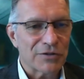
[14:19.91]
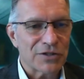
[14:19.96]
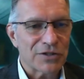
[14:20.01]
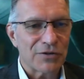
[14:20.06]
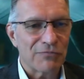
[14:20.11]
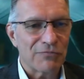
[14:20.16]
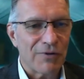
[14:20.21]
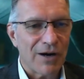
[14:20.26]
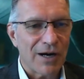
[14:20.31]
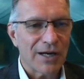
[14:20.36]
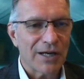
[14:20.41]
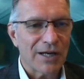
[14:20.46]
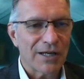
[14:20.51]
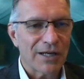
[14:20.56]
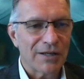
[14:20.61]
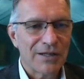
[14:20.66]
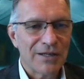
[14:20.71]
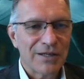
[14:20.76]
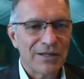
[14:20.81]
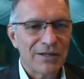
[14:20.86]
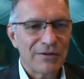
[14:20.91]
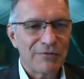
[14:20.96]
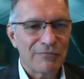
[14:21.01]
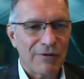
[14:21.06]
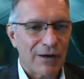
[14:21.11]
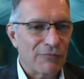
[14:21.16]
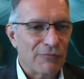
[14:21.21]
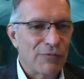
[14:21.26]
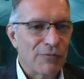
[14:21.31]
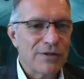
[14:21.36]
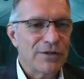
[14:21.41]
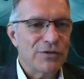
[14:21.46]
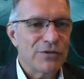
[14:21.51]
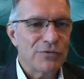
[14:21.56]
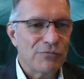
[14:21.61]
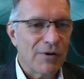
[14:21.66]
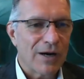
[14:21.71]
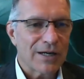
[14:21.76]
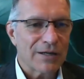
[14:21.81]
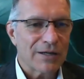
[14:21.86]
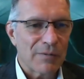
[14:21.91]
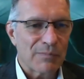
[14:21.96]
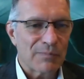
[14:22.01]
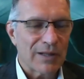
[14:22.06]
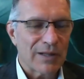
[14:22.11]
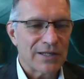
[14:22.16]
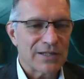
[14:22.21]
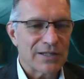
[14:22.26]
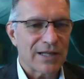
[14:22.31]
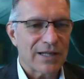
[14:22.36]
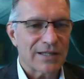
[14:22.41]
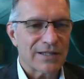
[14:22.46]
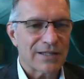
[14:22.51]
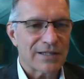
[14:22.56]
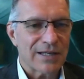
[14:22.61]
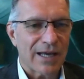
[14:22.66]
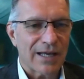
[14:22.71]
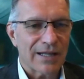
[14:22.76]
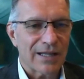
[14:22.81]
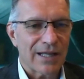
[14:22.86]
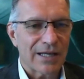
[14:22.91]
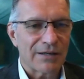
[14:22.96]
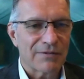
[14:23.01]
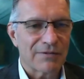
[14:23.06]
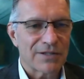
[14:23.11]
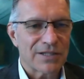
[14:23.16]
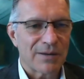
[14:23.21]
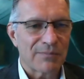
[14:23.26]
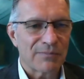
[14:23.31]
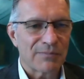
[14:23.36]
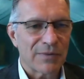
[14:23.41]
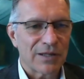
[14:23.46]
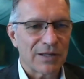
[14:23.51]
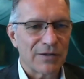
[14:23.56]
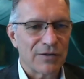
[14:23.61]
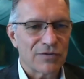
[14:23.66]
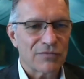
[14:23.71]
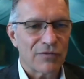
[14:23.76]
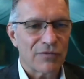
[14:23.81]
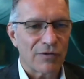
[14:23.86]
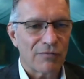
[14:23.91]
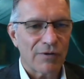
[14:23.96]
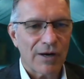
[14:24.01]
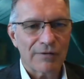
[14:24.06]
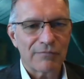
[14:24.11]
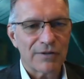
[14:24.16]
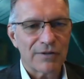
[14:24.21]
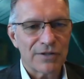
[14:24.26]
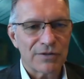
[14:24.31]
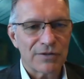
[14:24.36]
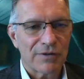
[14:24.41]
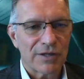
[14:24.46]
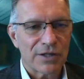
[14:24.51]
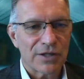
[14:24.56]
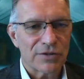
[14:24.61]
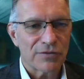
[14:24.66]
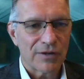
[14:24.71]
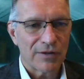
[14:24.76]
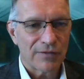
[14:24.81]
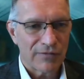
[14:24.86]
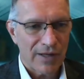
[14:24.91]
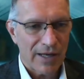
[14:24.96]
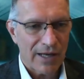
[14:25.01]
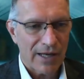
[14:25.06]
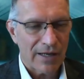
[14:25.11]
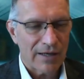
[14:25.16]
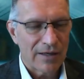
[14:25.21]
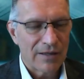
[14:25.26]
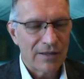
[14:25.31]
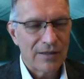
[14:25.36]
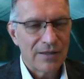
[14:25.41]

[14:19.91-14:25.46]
So why why wouldn't you want to replace that satellite with something useful? Why wouldn't you want to retrieve that?